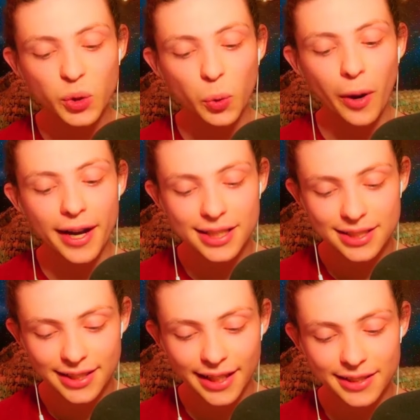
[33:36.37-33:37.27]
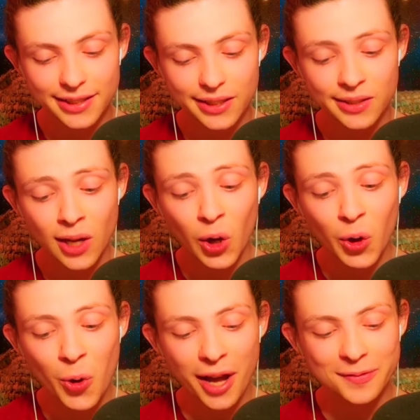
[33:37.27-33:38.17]
the wise sages
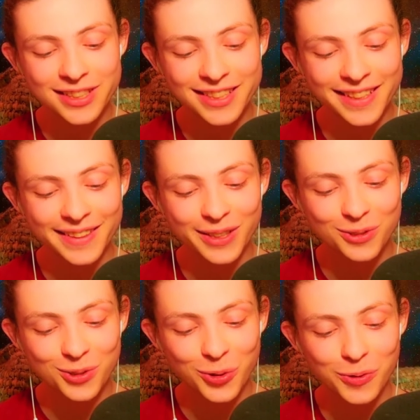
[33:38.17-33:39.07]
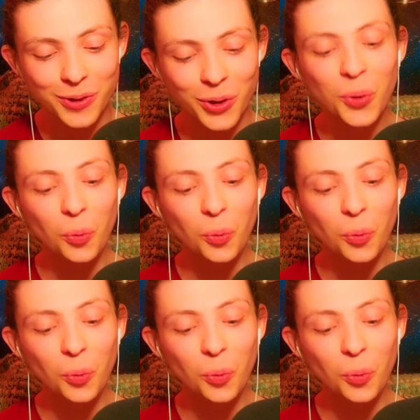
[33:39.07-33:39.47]
who have seen the truth